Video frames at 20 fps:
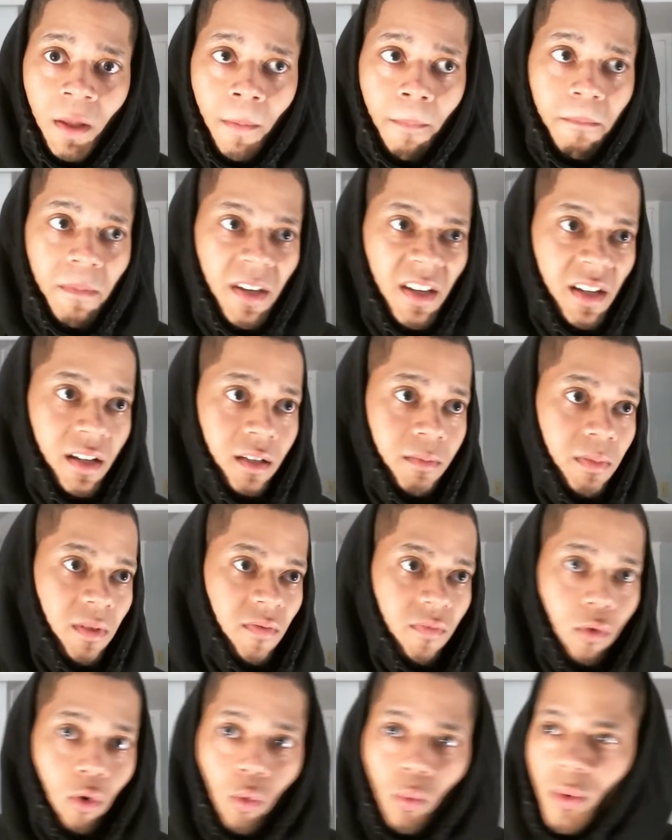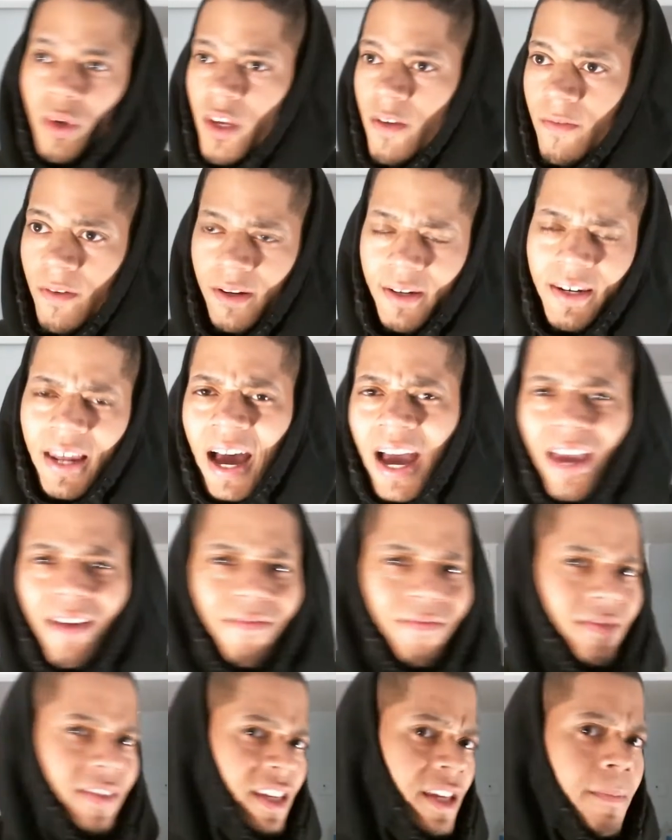Because before we even
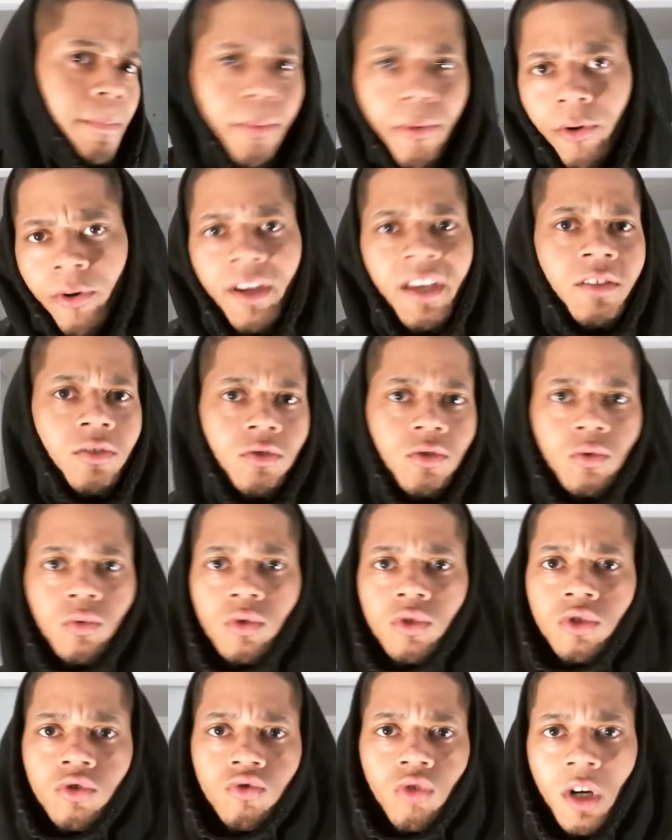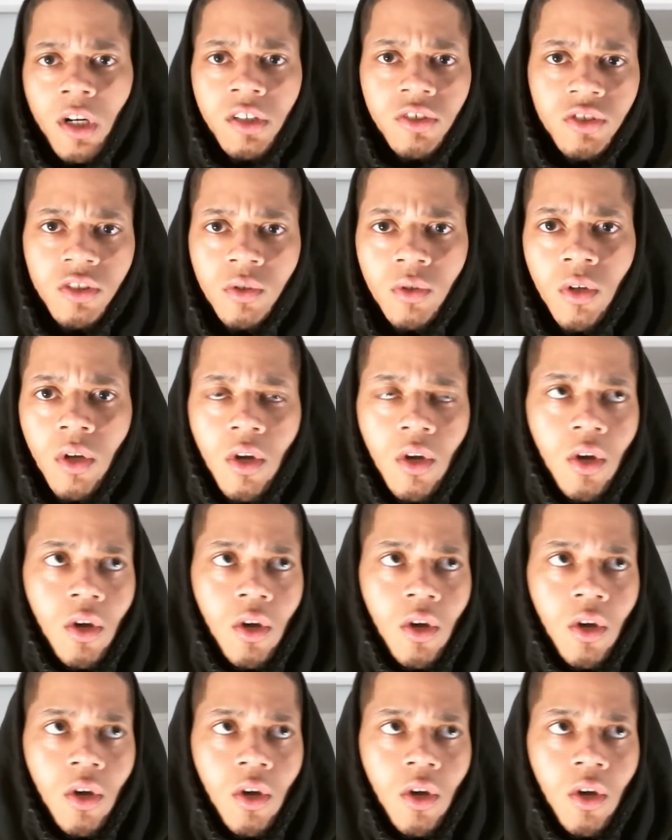dive deeper into astrology